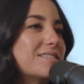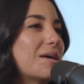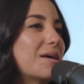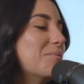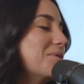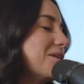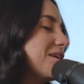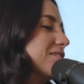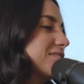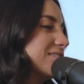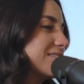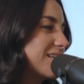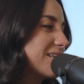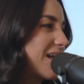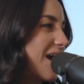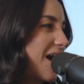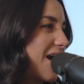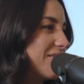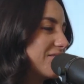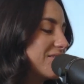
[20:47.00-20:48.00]
Someone else
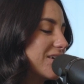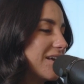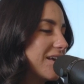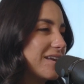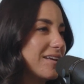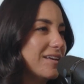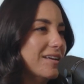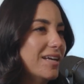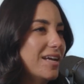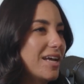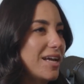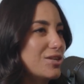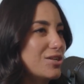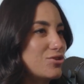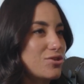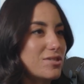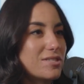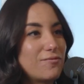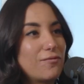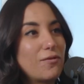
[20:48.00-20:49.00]
going to have it. It's
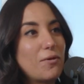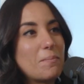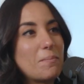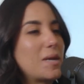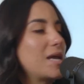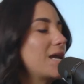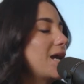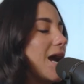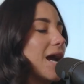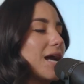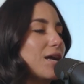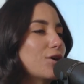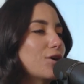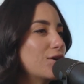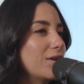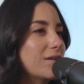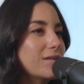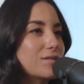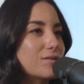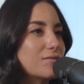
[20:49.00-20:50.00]
just for me, I
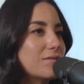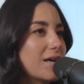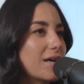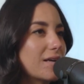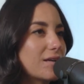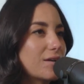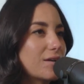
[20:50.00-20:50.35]
couldn't do that.